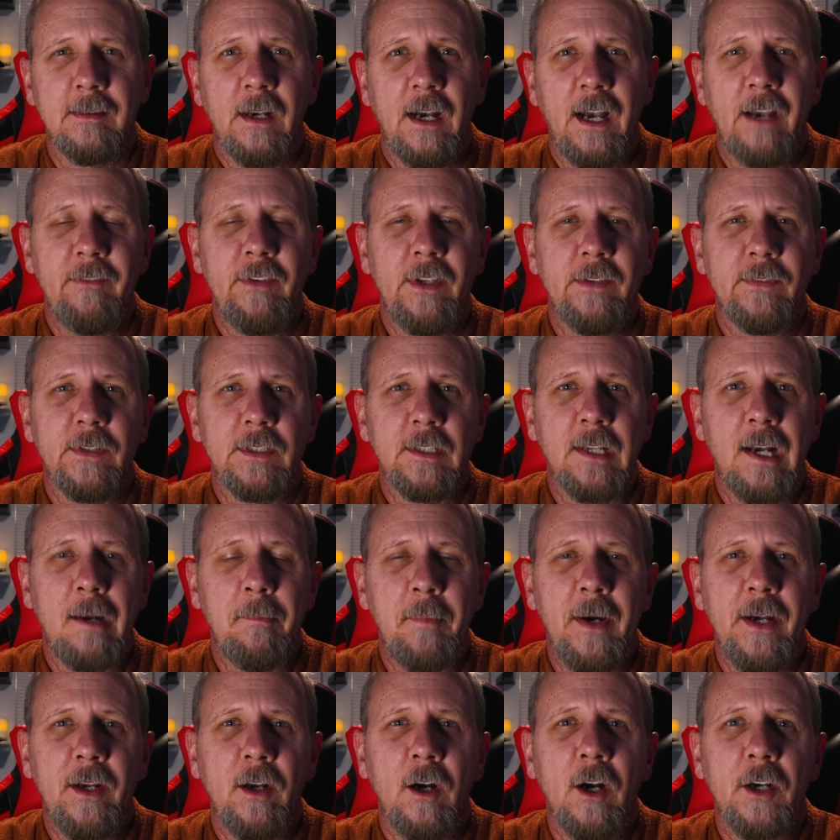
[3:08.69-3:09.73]
I've even got
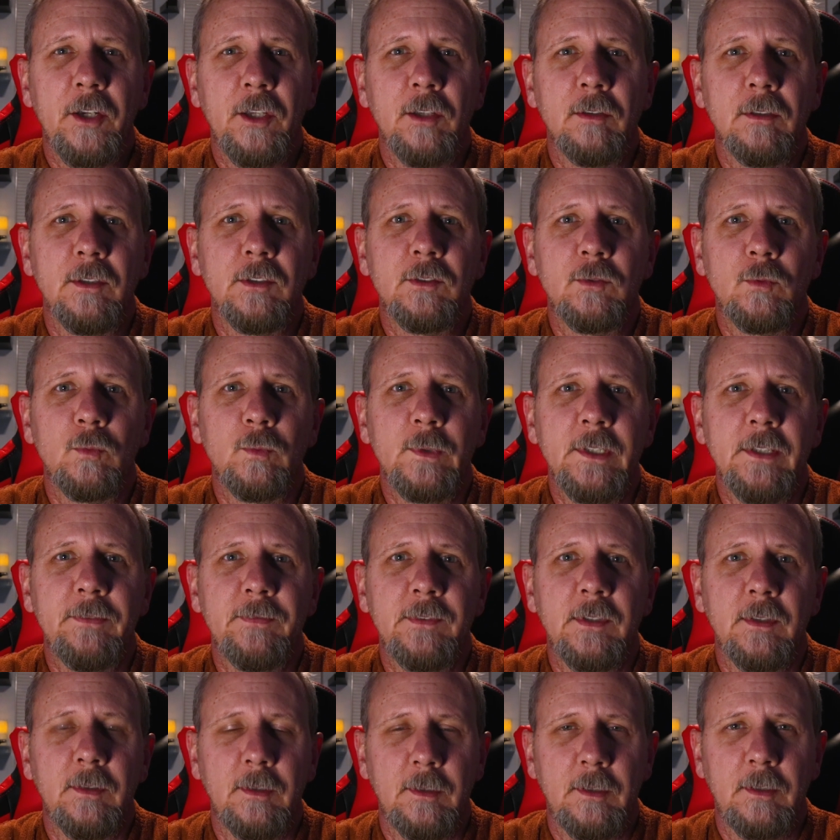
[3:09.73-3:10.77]
my Oculus
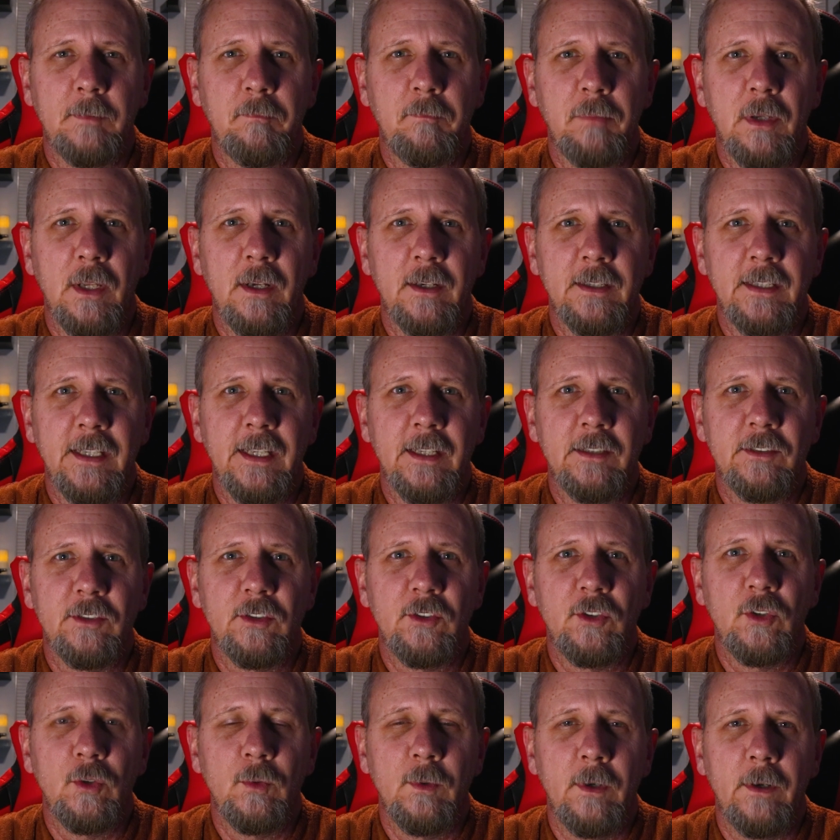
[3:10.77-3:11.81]
Rift plugged
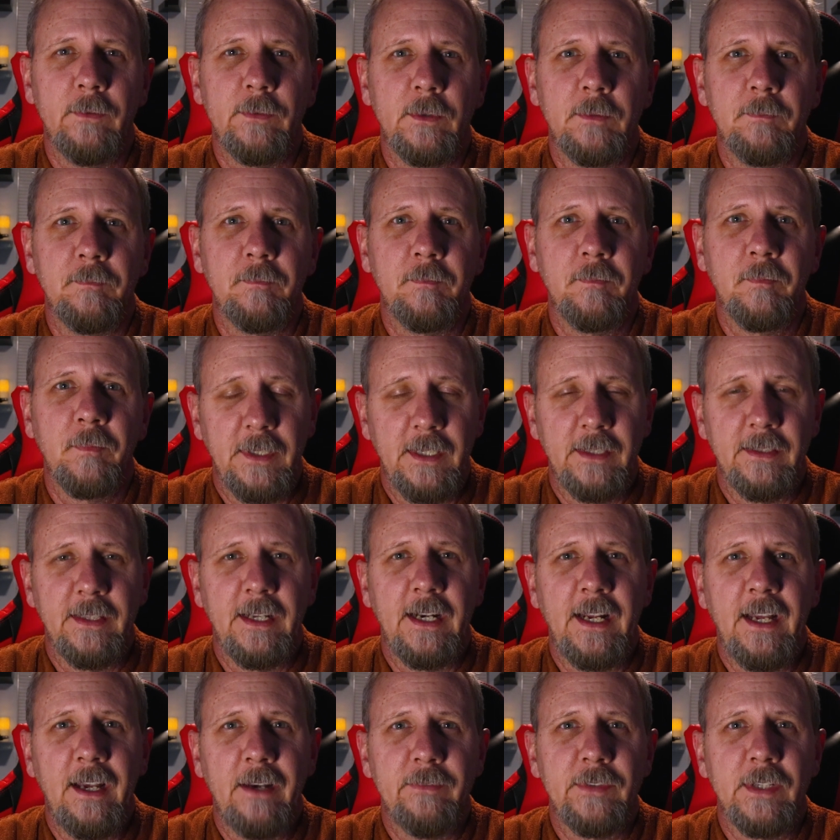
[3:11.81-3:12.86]
into two of them, being
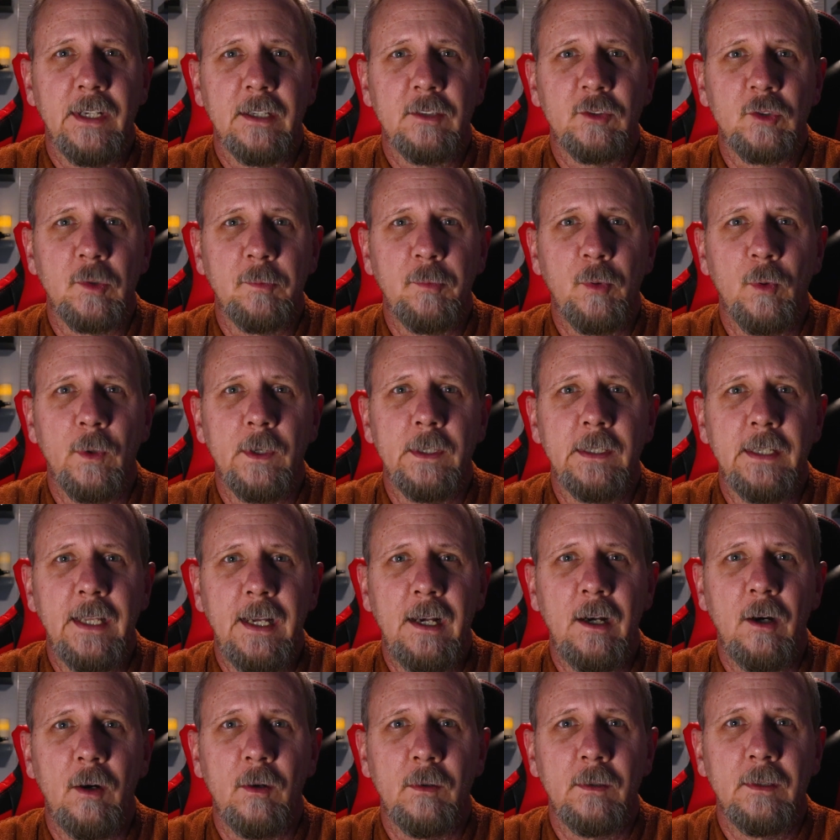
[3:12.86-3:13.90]
that I have an extra port
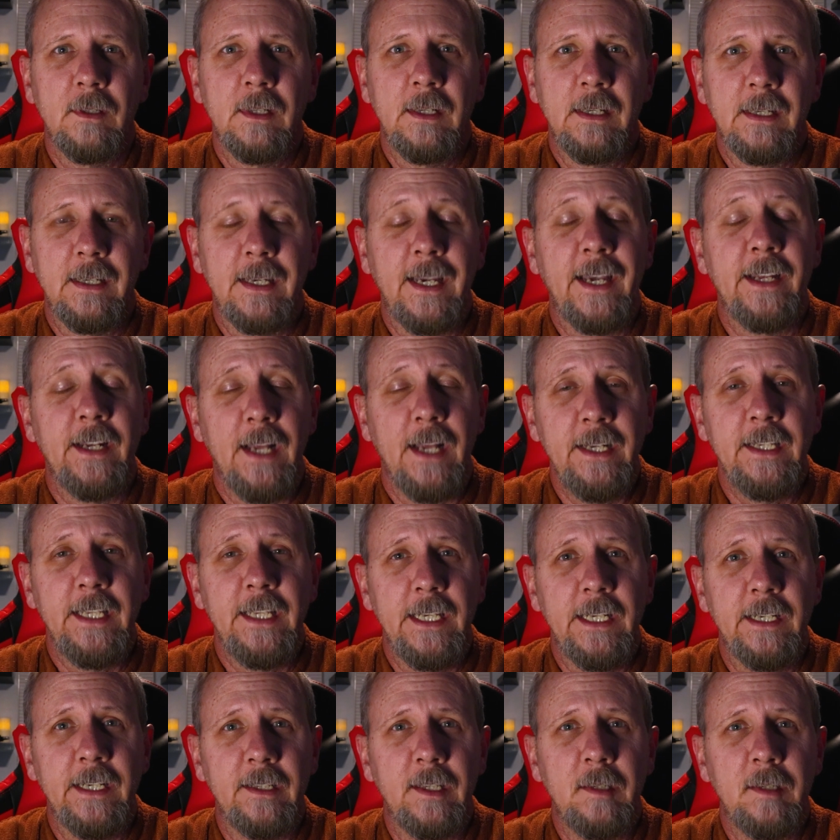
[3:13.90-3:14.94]
now, and I
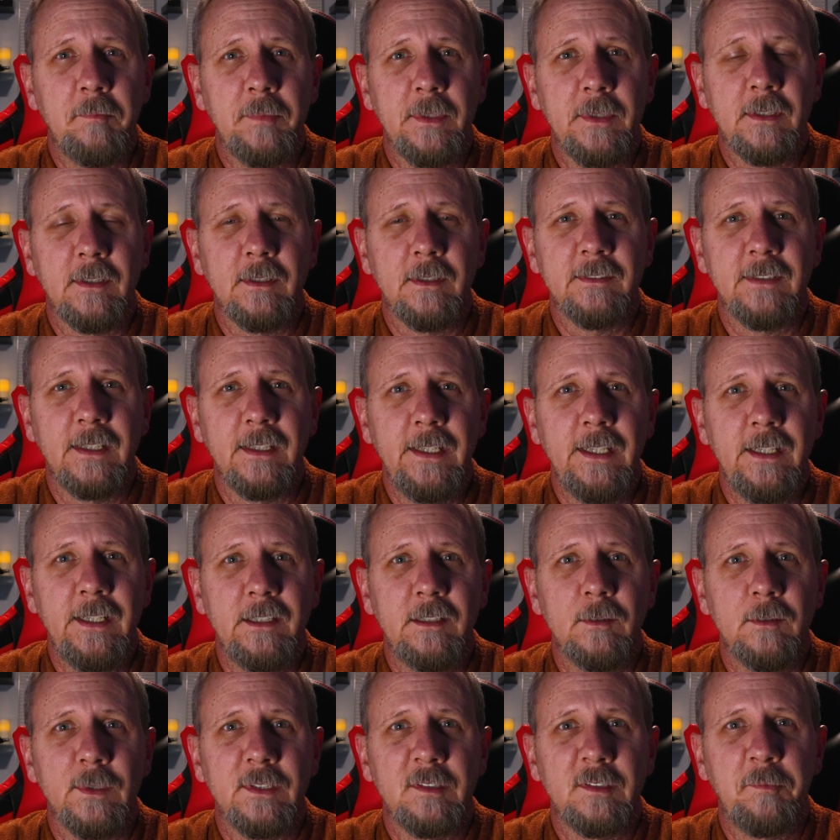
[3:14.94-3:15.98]
needed it because I
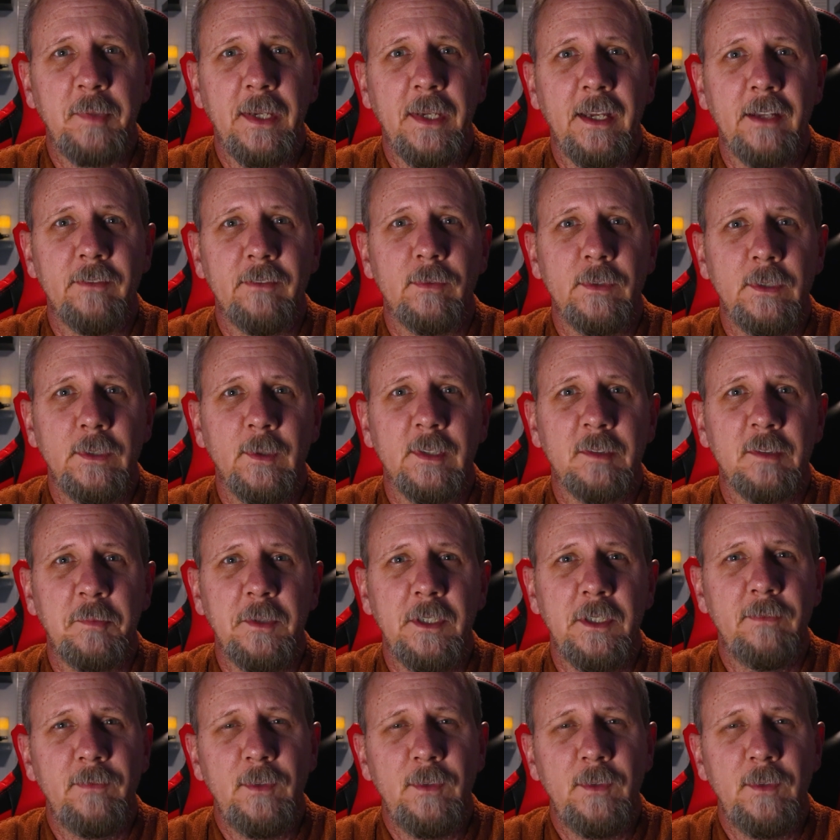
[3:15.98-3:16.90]
needed to expand for USB.